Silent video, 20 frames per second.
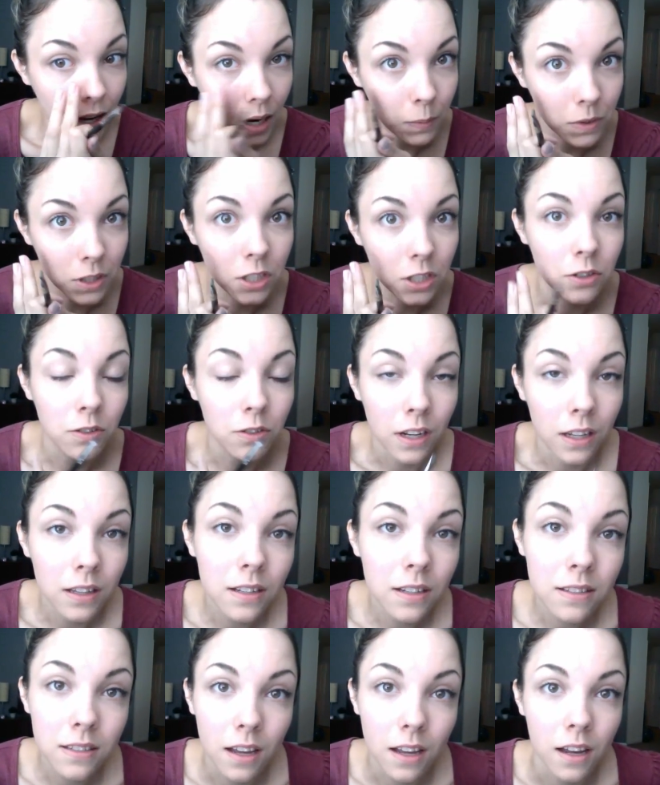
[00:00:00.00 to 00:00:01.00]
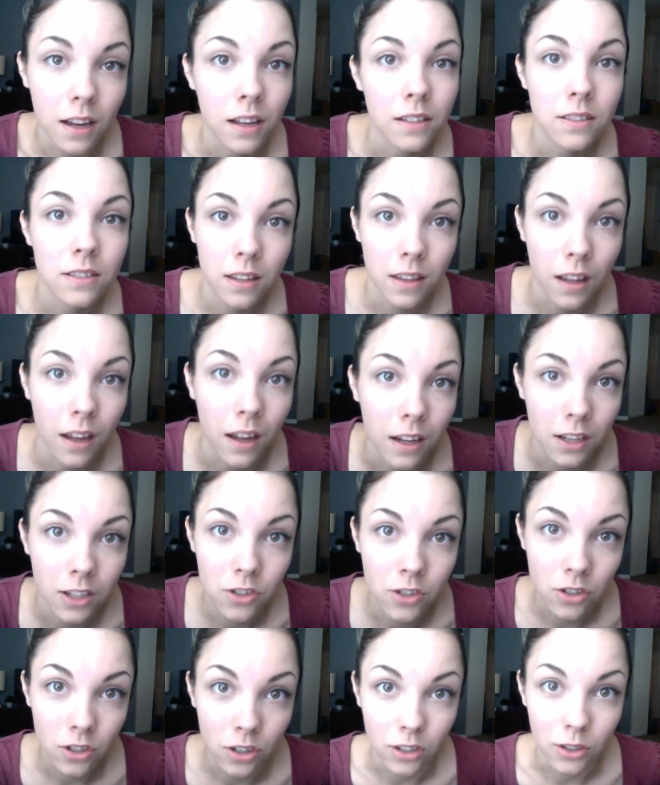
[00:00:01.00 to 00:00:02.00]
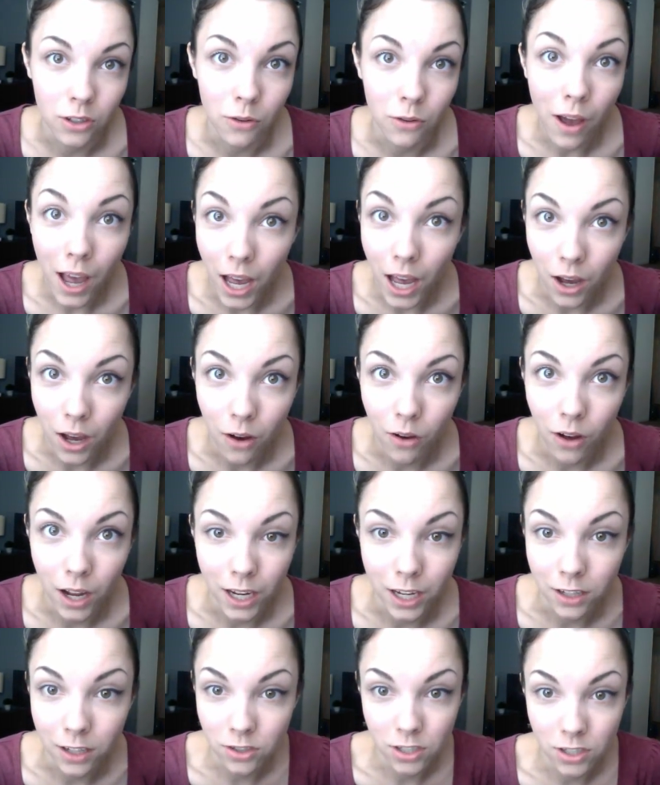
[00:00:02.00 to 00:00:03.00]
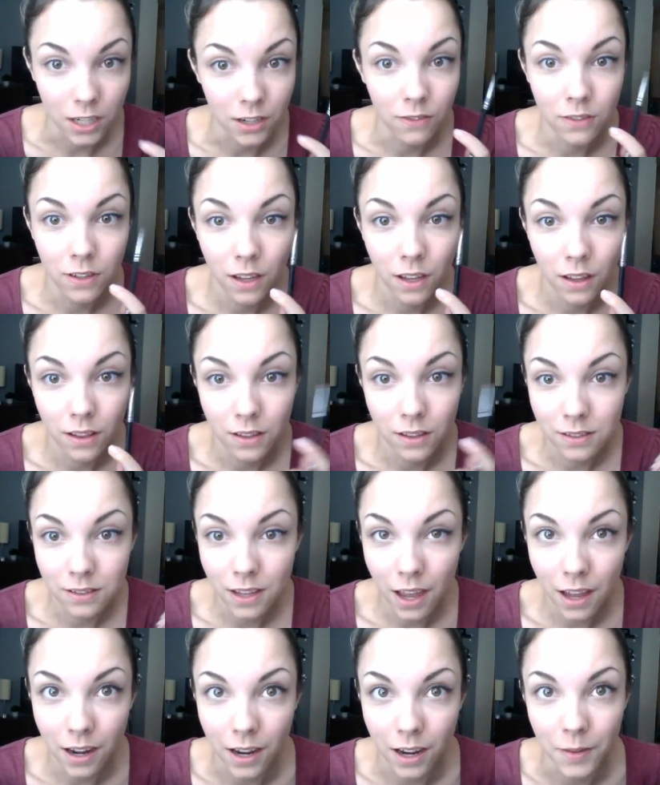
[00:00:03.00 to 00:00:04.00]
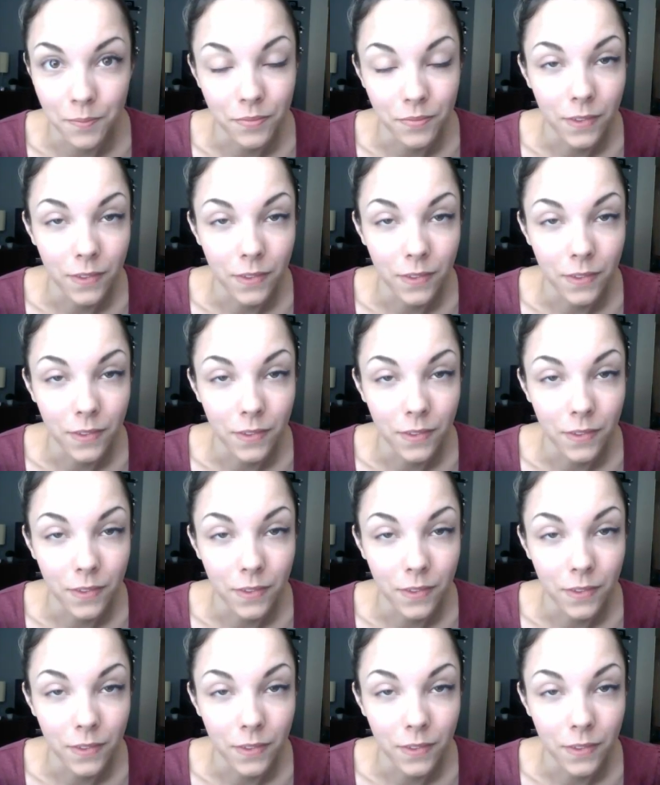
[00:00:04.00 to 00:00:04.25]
I'm going to do it on this side so that I can show you how I achieved this cat eye.